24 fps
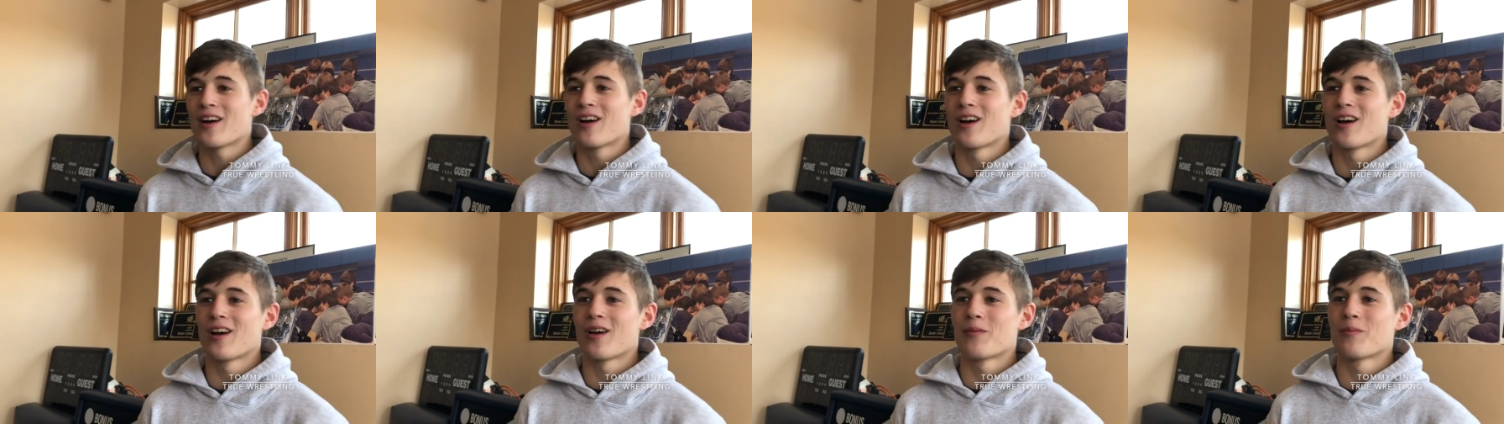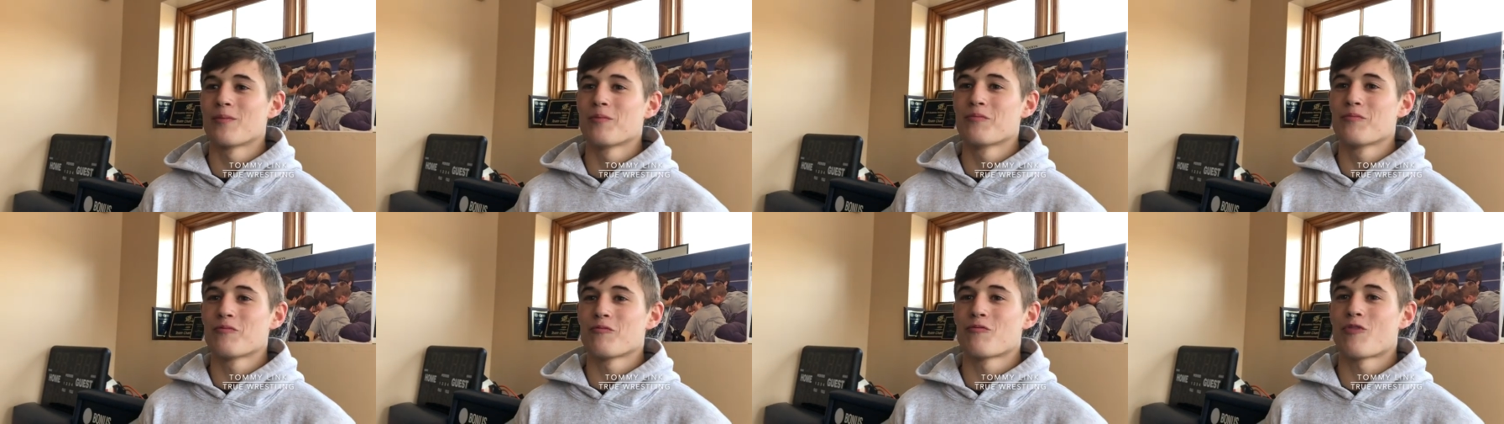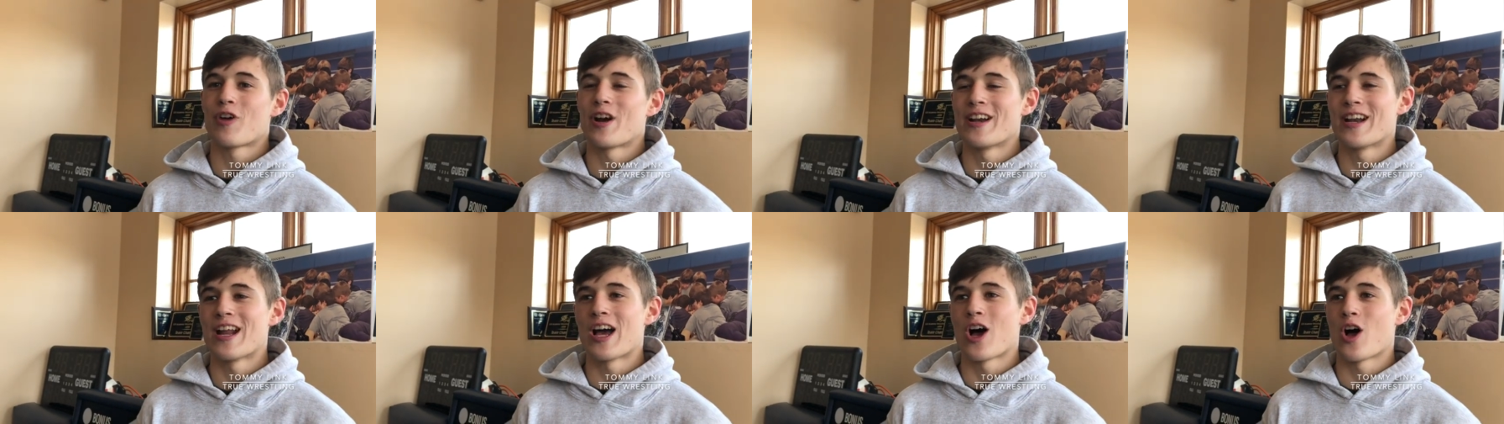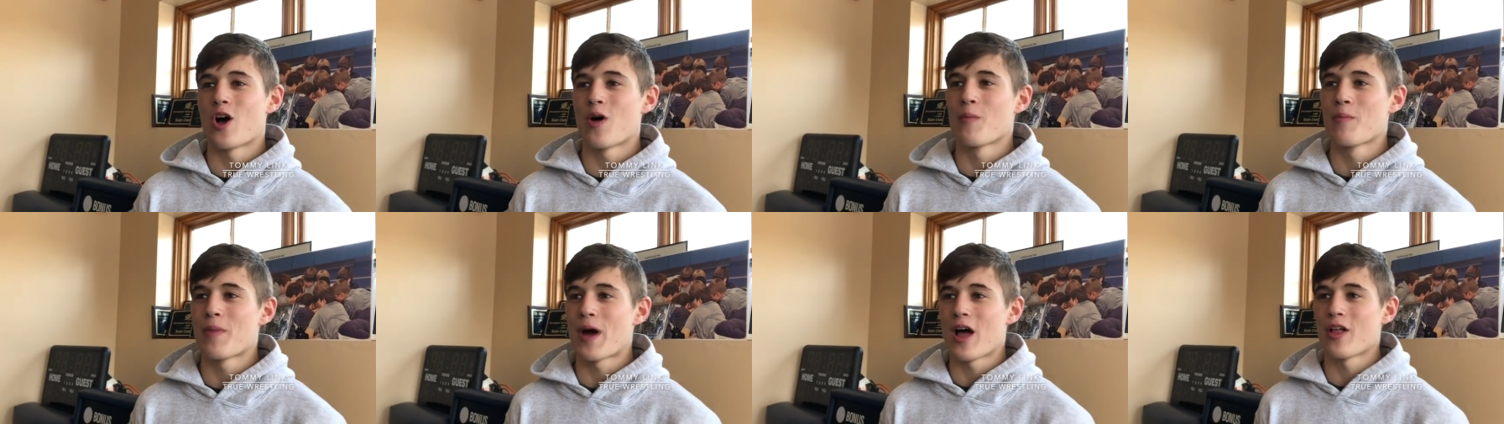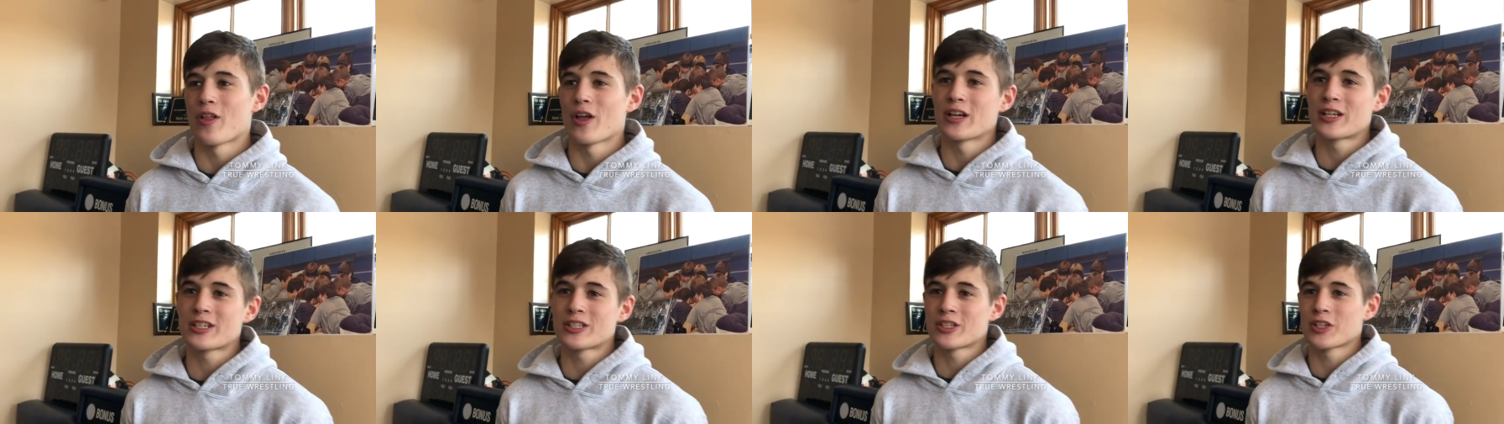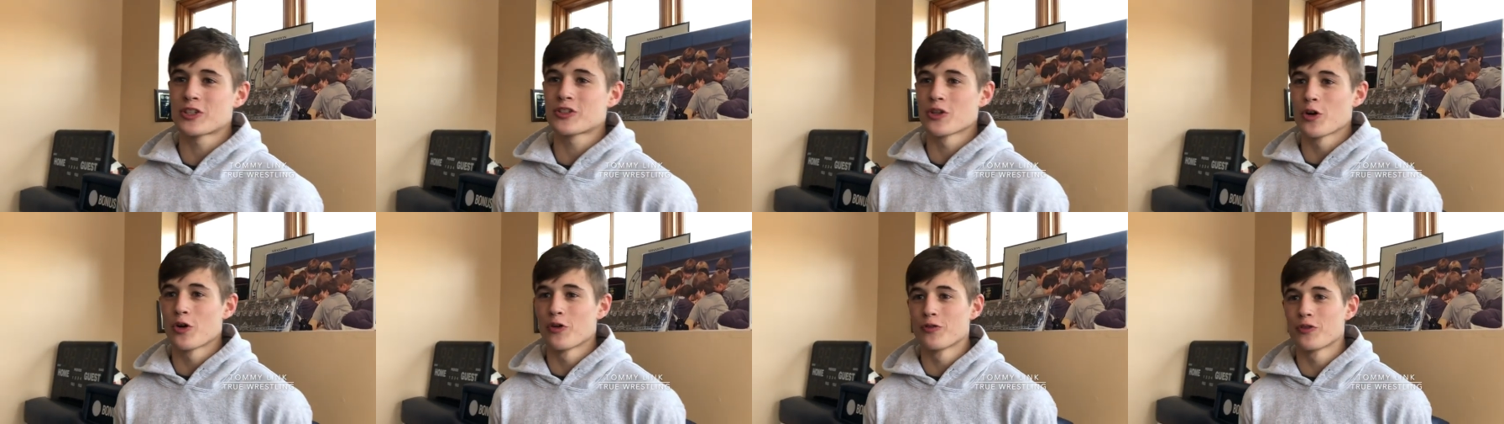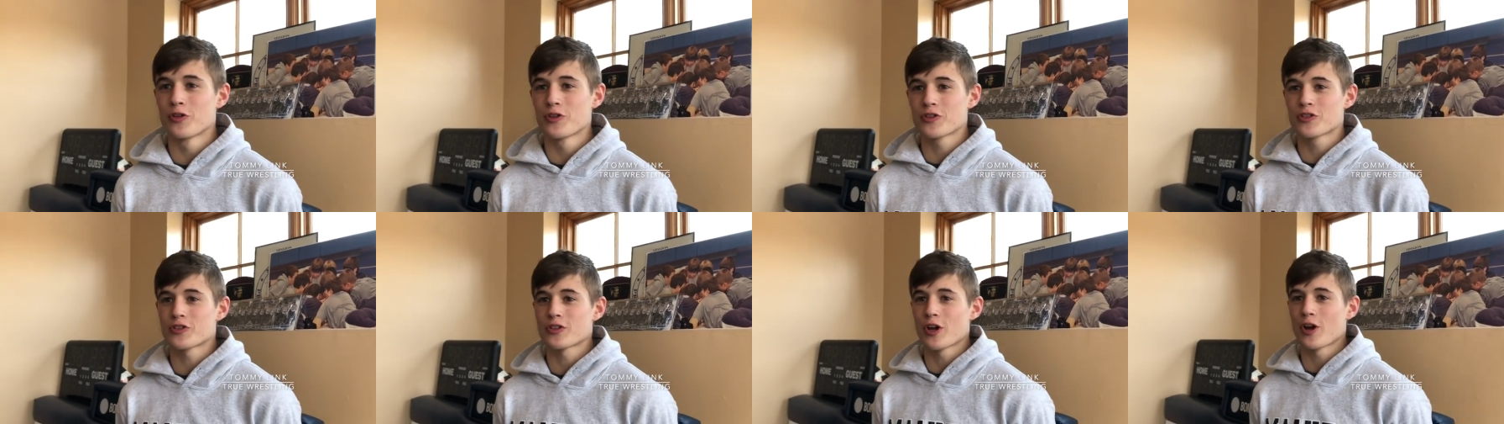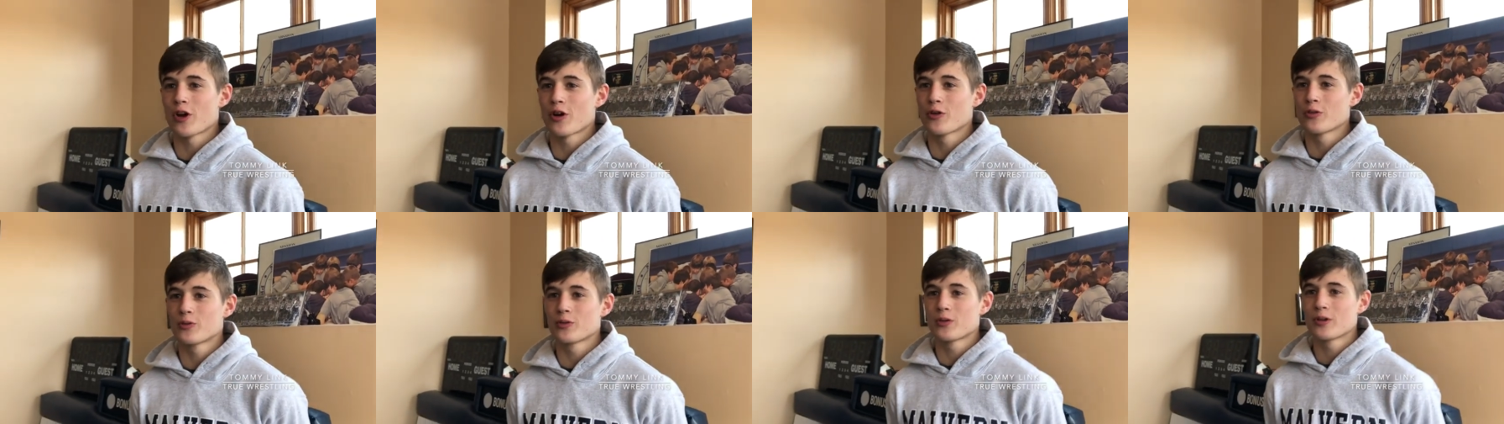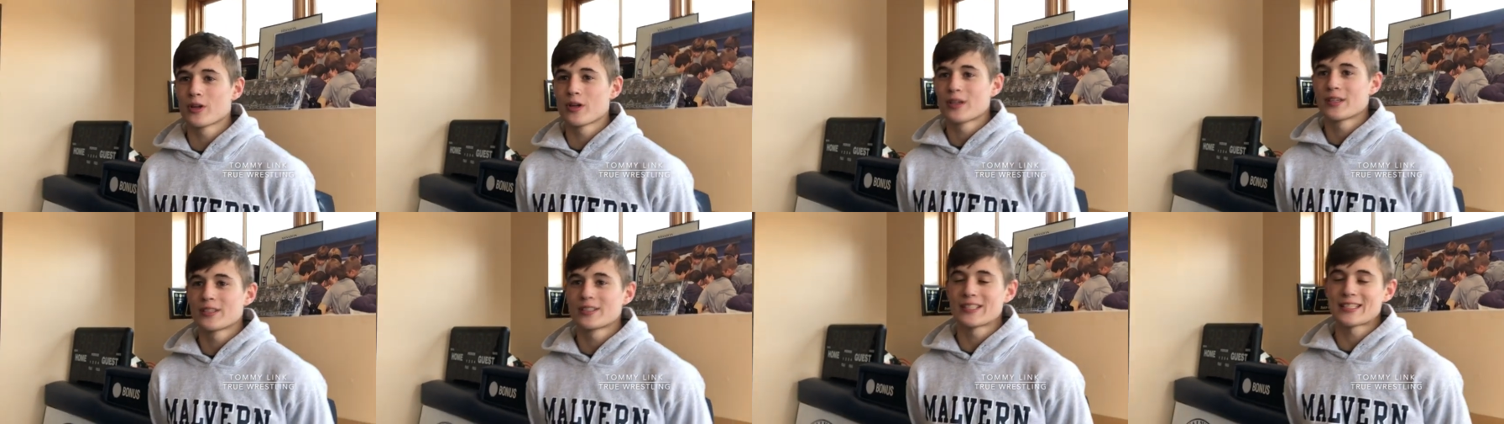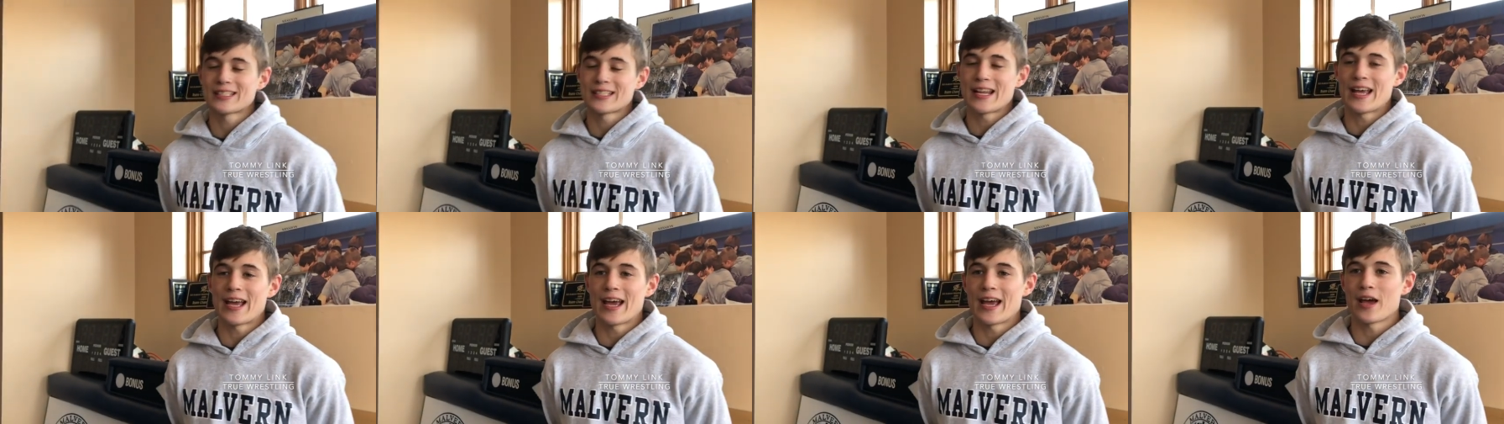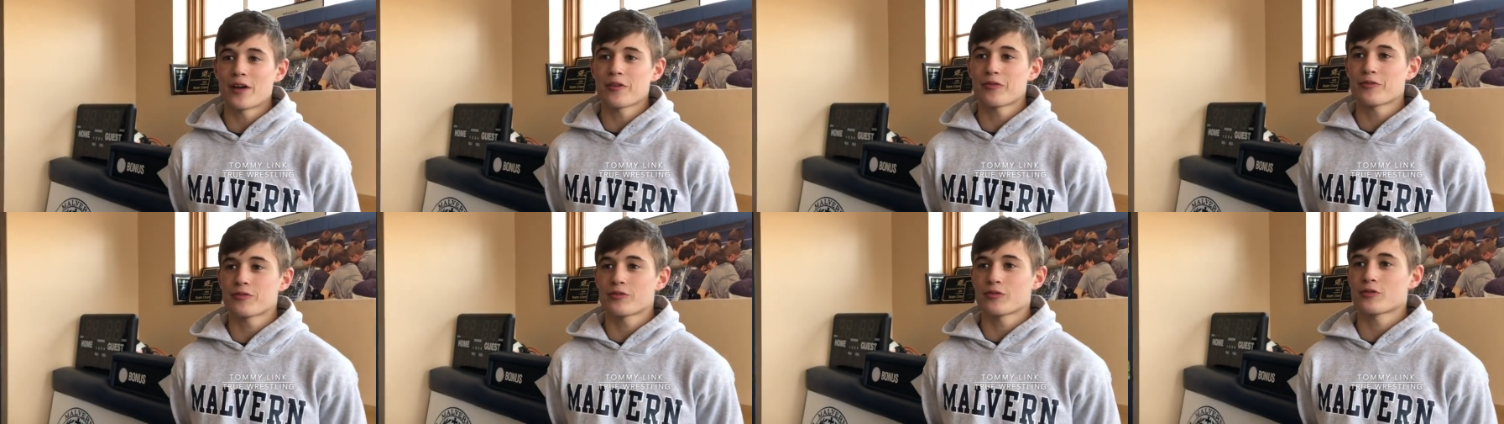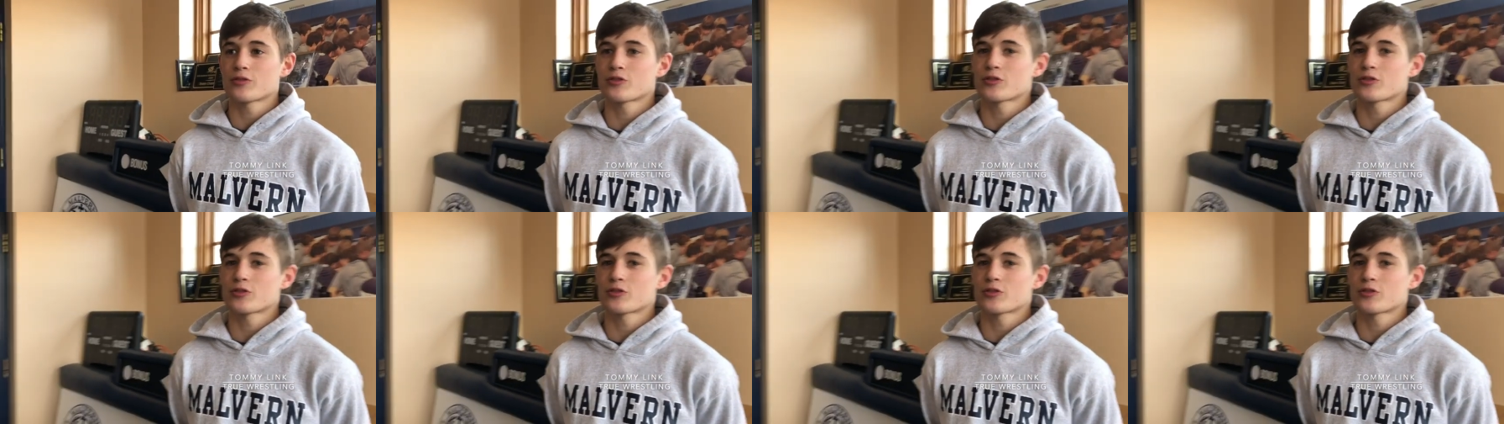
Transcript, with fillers: Um, right now I'm about like six over, so six and a half.